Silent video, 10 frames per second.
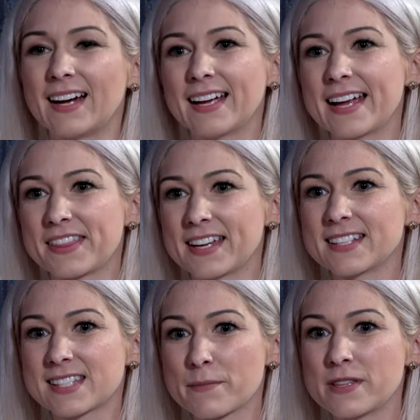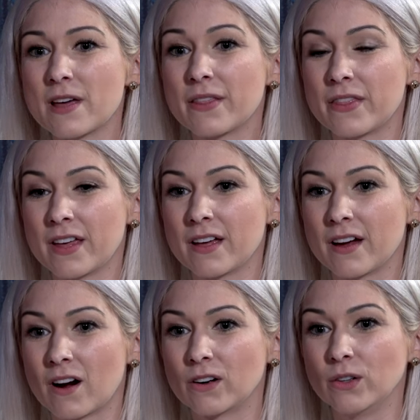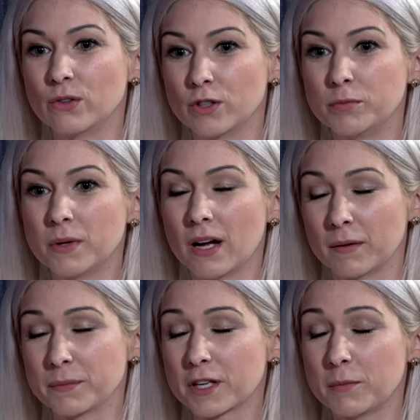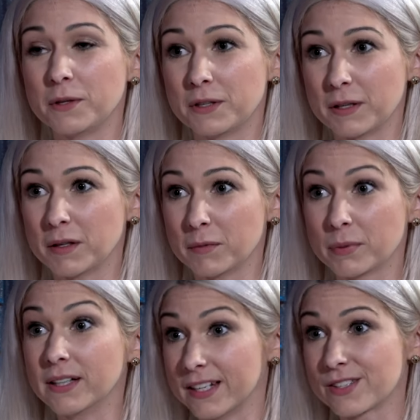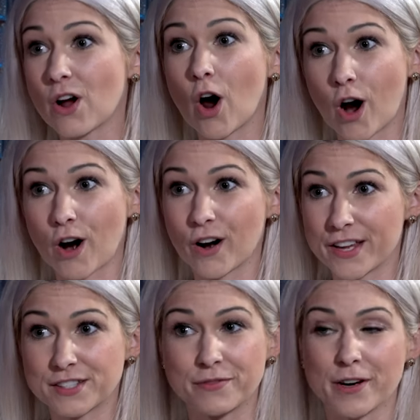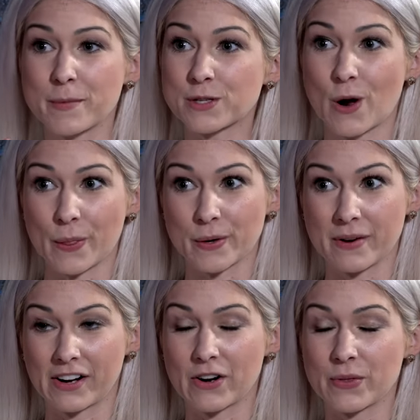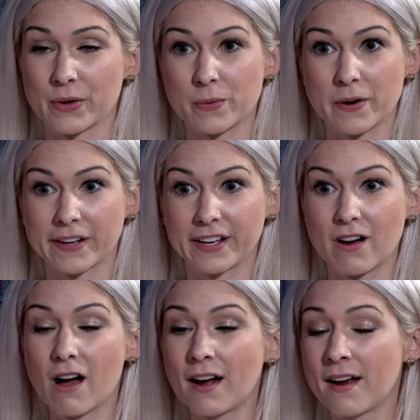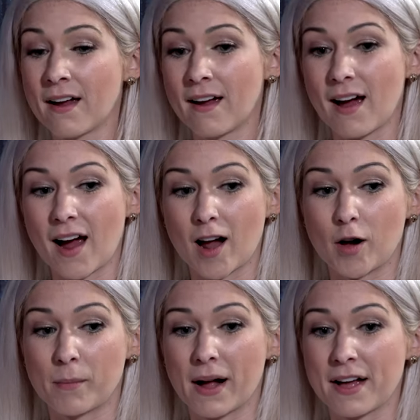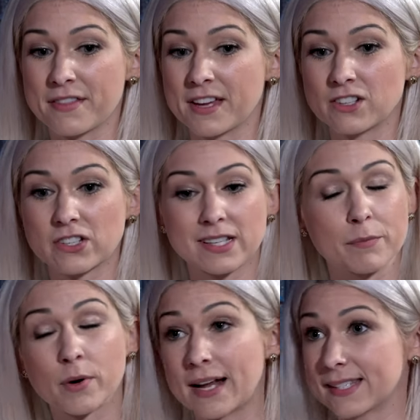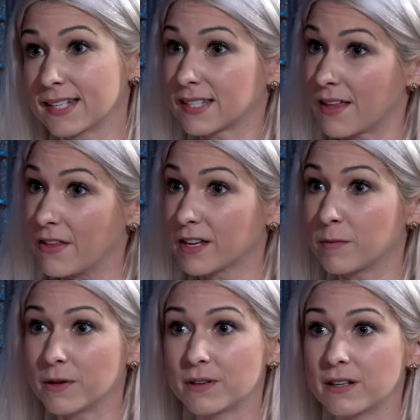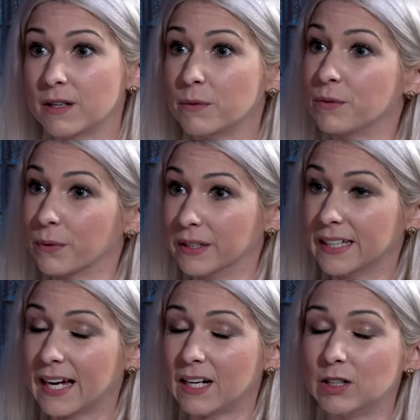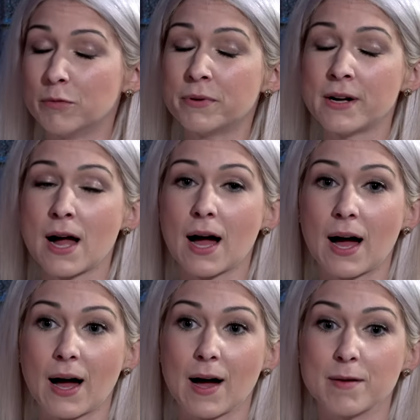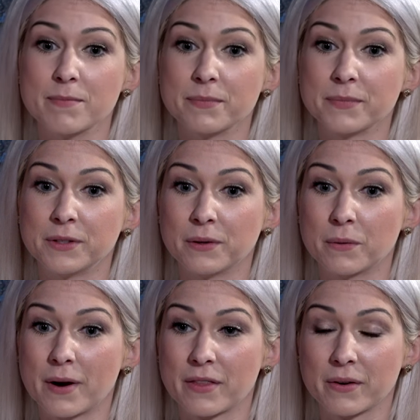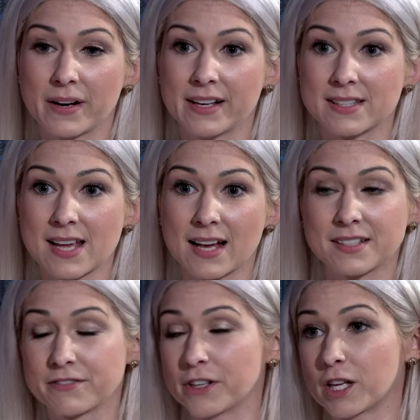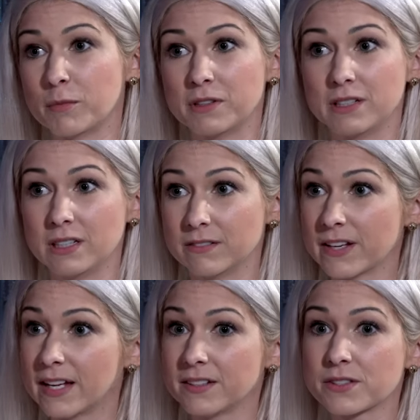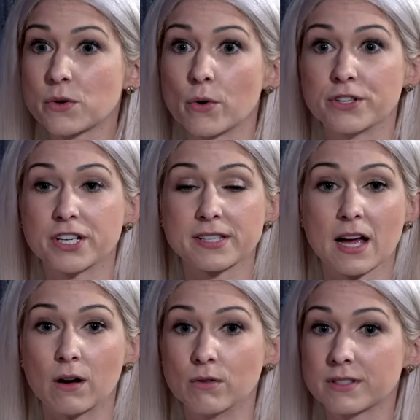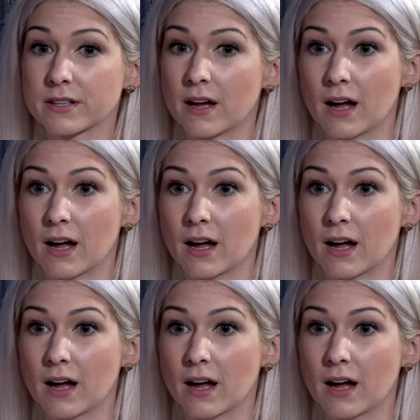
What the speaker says: I think it's something that our local community police are, it's very much on their radar and they're working on. I think just a presence in the community would really help, you know, whether it's at different community events or just out,